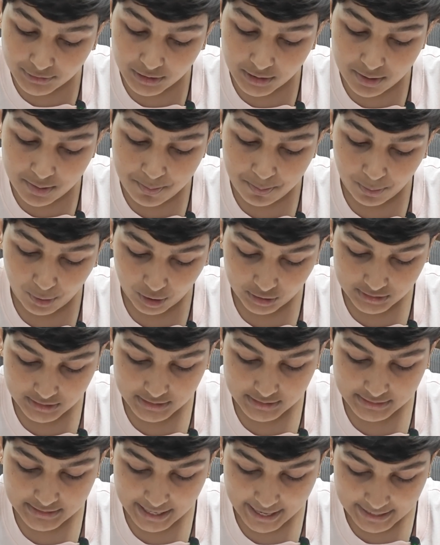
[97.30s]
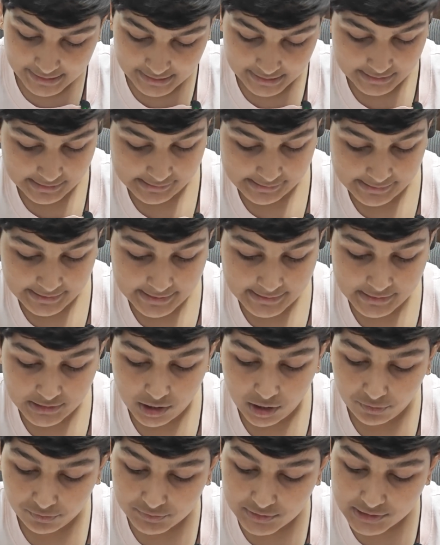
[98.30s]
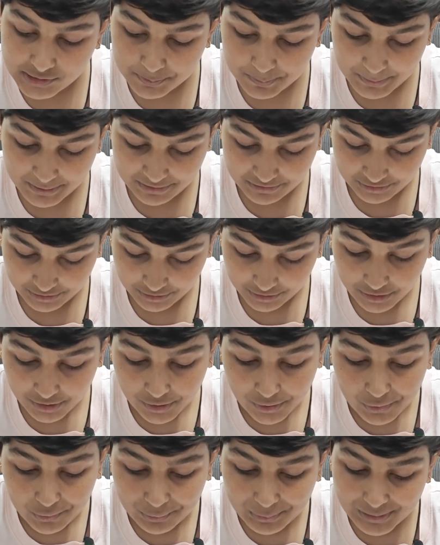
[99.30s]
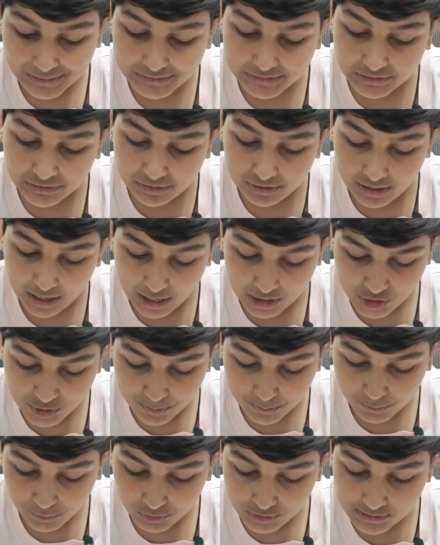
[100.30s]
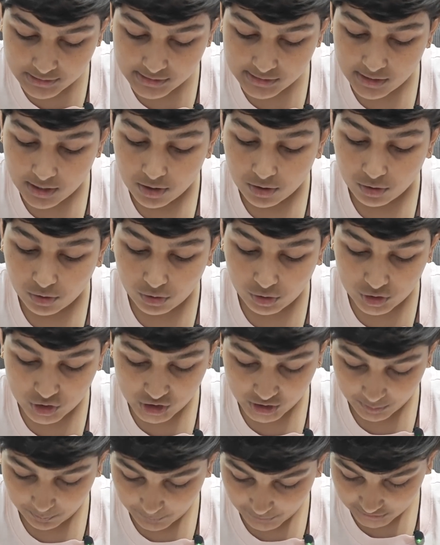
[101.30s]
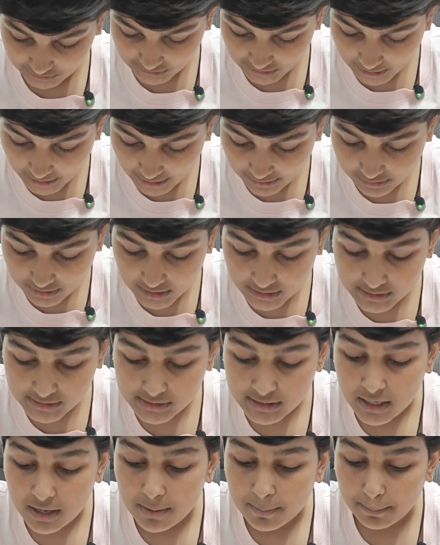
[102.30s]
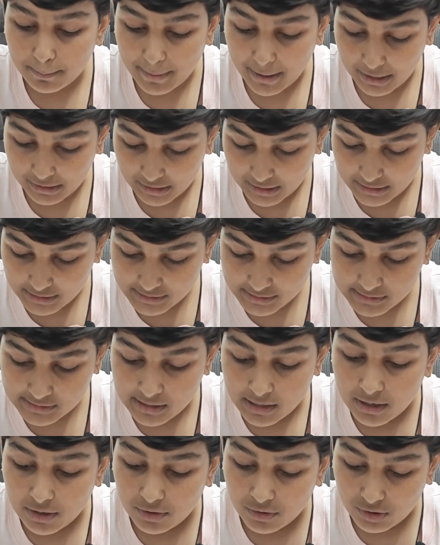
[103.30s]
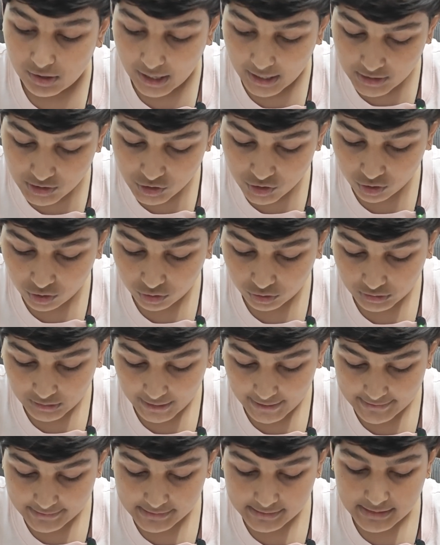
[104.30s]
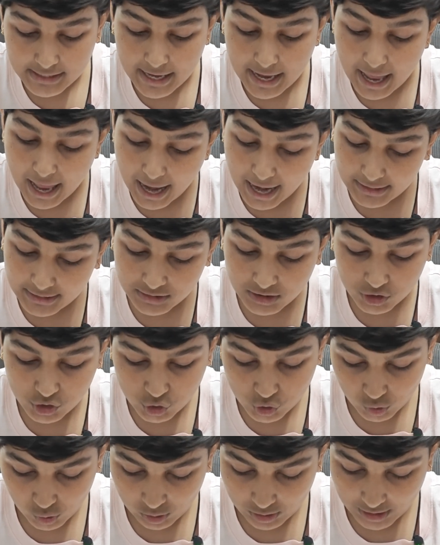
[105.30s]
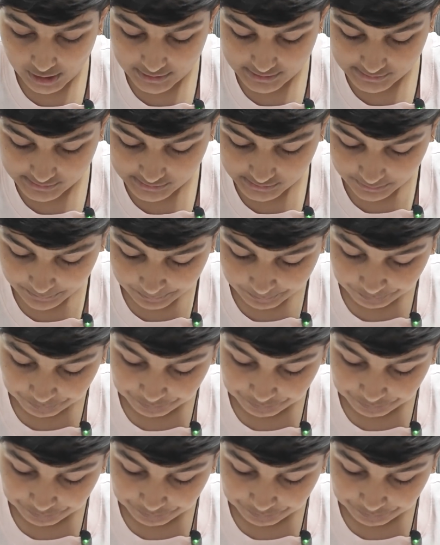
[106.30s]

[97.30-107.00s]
of the important dynasties of this period were the Rajputs, Gurjar Pratiharas, Palas, Rashtrakutas, and the Cholas.